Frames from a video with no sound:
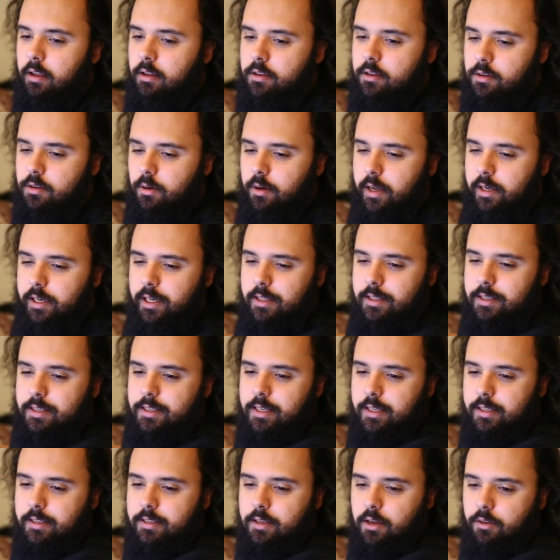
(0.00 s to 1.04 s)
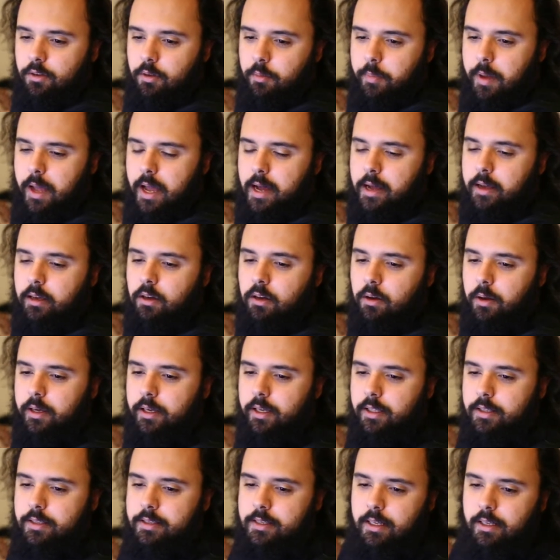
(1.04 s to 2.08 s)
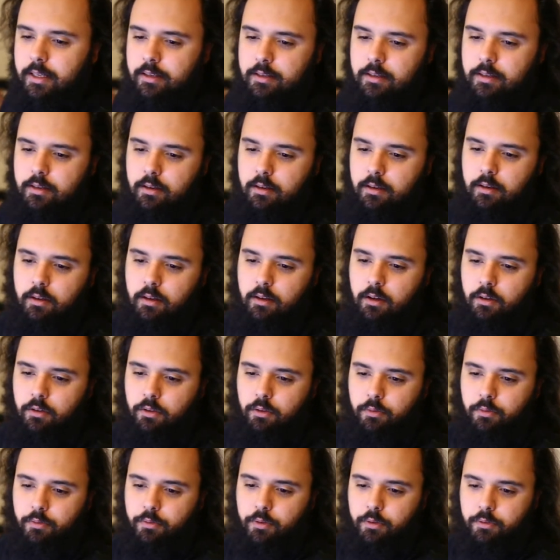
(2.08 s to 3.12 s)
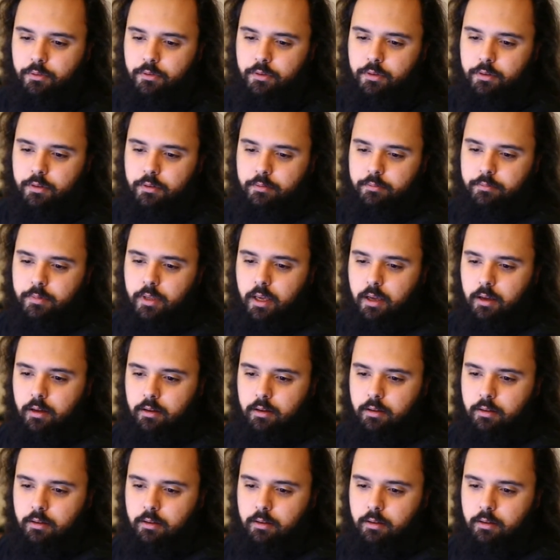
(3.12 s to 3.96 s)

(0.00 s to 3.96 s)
So I can sit on the back, or I can sit on the front here.